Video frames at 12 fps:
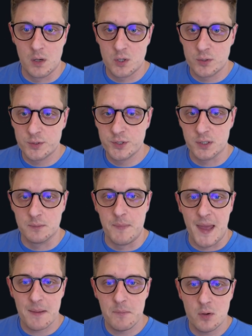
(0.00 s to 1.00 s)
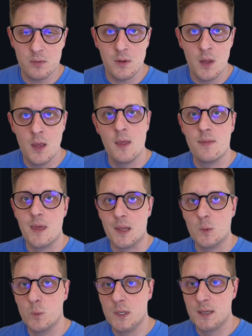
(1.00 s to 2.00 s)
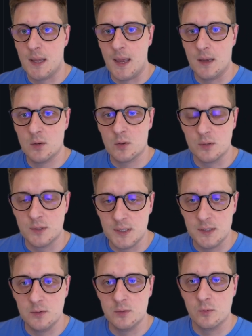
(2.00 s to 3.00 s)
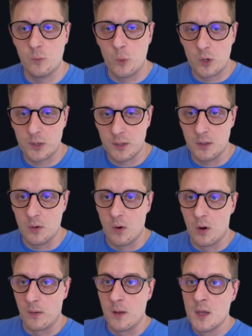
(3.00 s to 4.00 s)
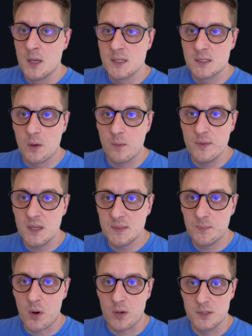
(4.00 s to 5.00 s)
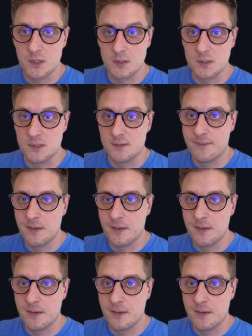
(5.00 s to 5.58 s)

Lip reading: crucial backbone that we can continue working on. So this project is